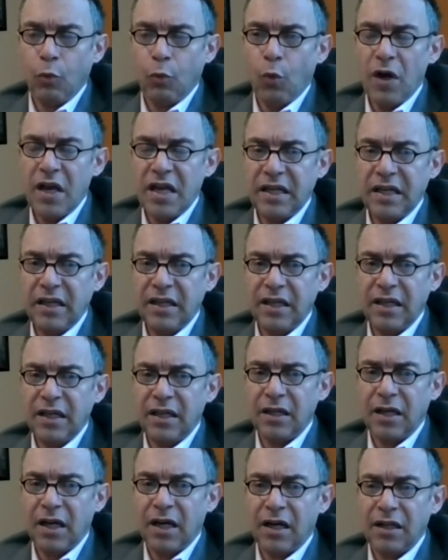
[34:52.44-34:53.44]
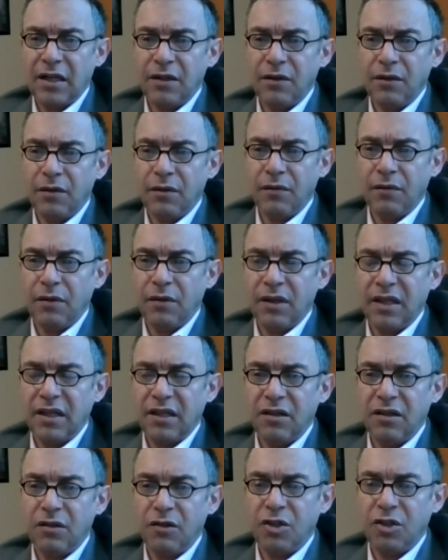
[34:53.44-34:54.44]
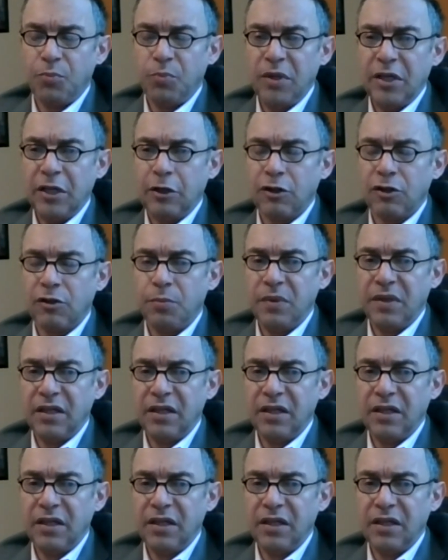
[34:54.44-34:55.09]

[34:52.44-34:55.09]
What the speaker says: weighing in on speakers